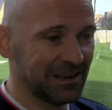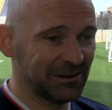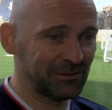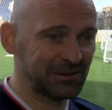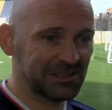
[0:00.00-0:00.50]

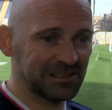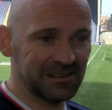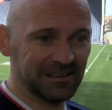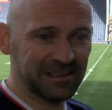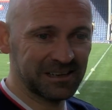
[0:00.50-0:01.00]
Obviously,
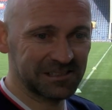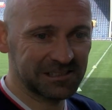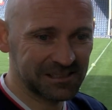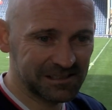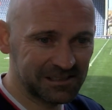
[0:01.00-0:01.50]
the
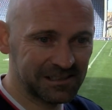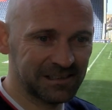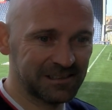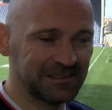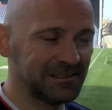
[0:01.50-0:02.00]
legs
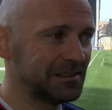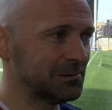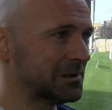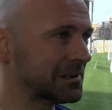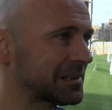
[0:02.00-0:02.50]
didn't
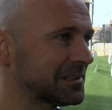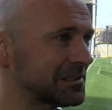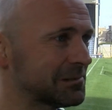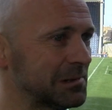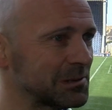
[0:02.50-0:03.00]
work
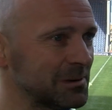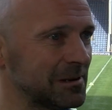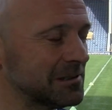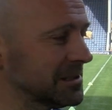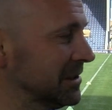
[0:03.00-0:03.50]
as
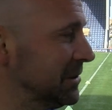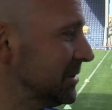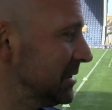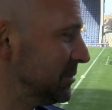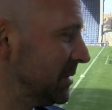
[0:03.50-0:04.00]
well as they
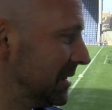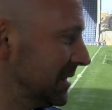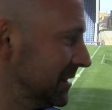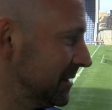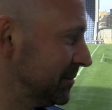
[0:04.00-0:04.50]
used to, but
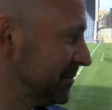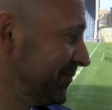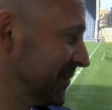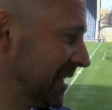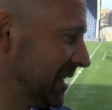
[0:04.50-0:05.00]

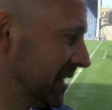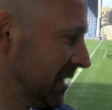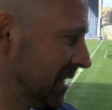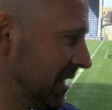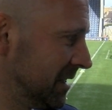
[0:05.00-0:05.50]

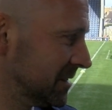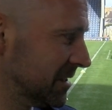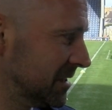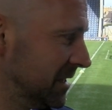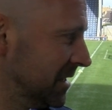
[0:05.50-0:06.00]
as I
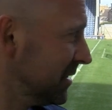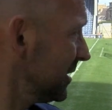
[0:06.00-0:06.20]
say,